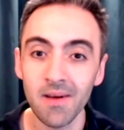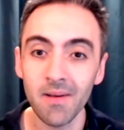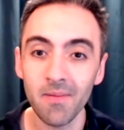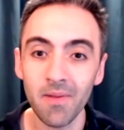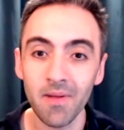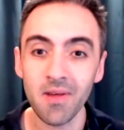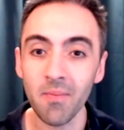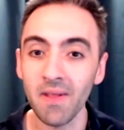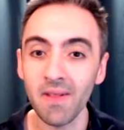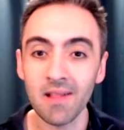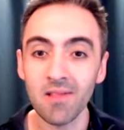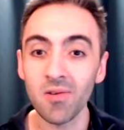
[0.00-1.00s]
something
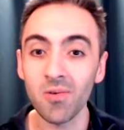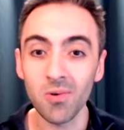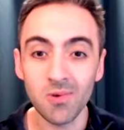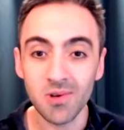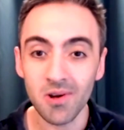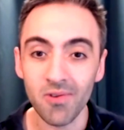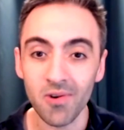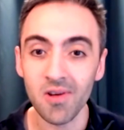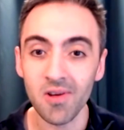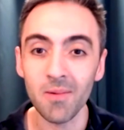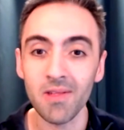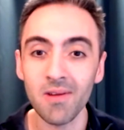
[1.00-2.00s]
that's crucial for
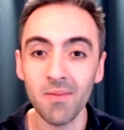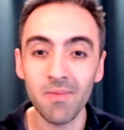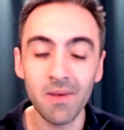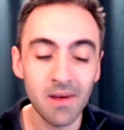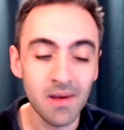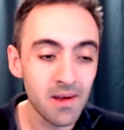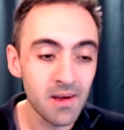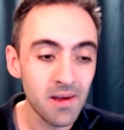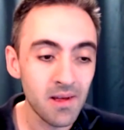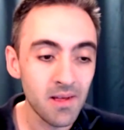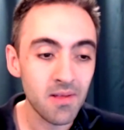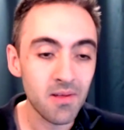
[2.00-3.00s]

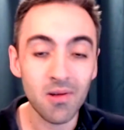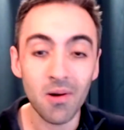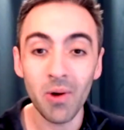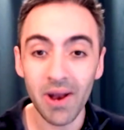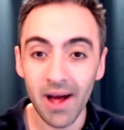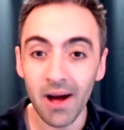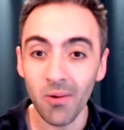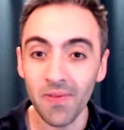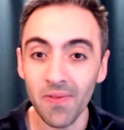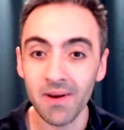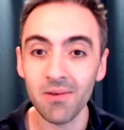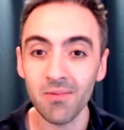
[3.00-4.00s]
someone out
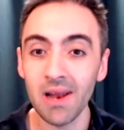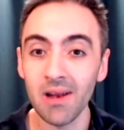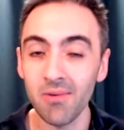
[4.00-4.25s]
there that really,